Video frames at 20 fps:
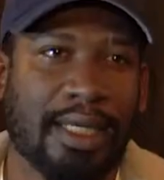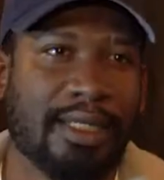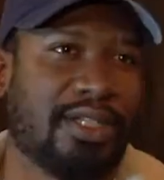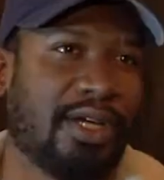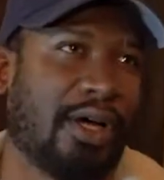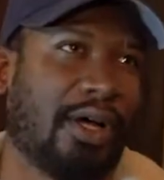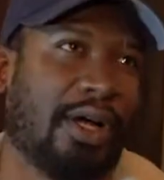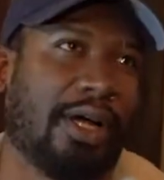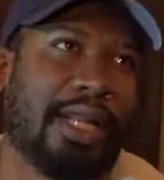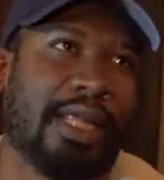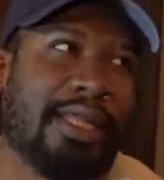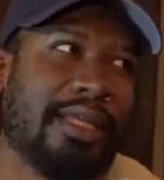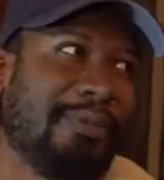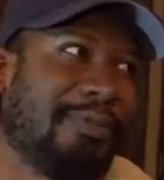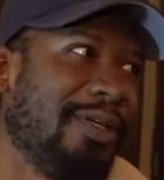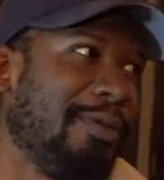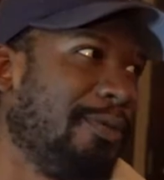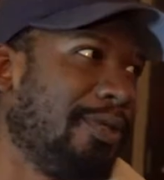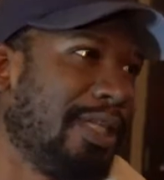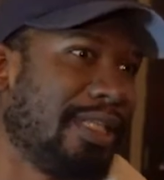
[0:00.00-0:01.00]
It's hard. I
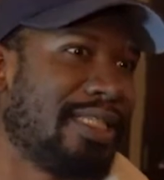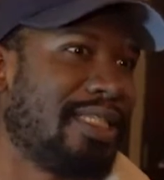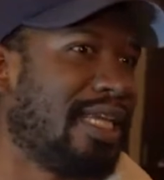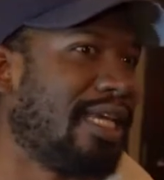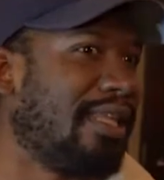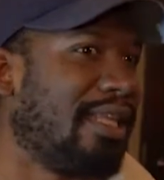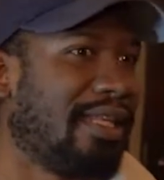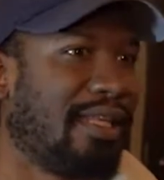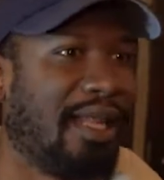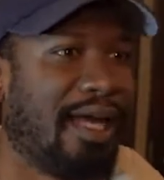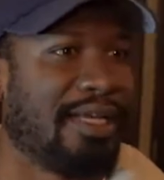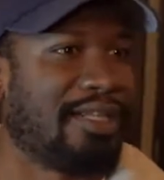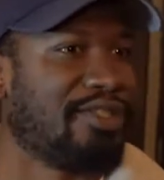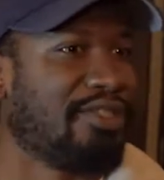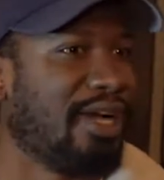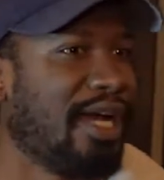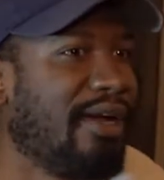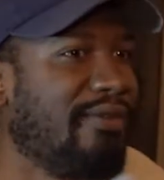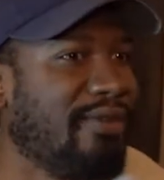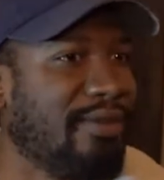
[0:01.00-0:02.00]
think people that say they like
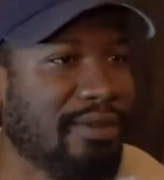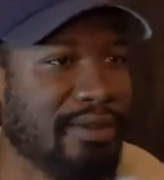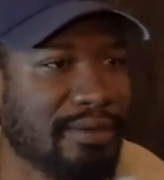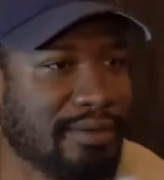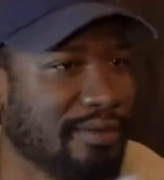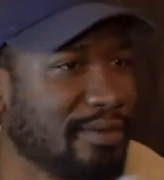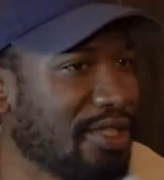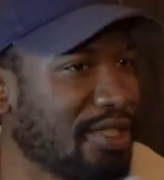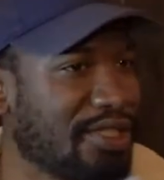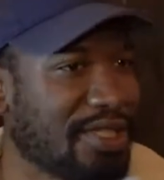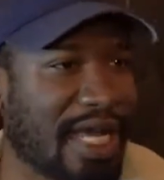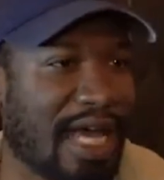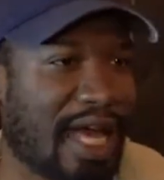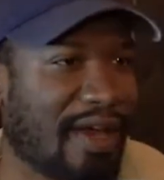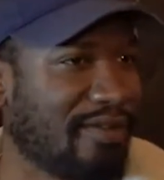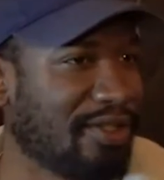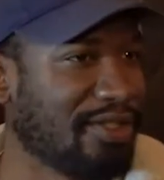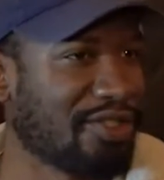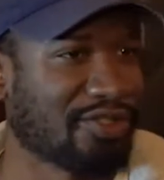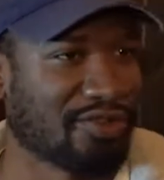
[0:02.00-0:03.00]
travel just
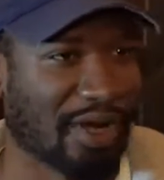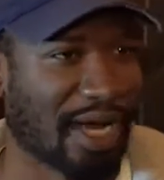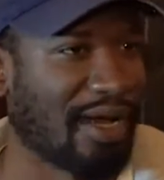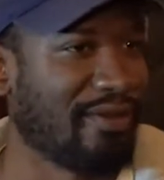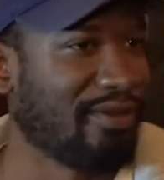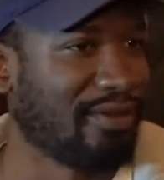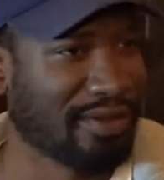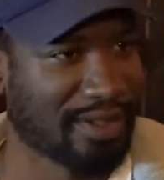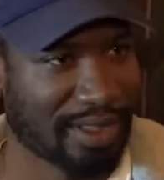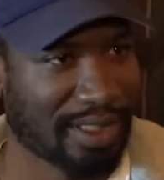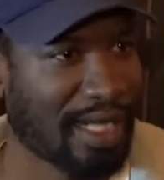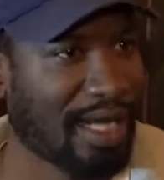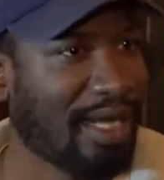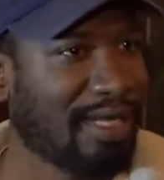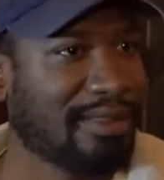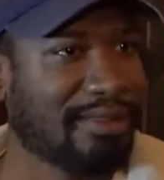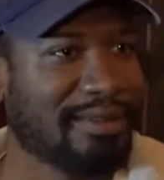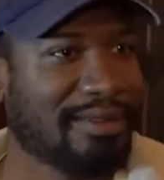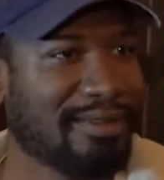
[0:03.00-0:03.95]
haven't traveled a lot.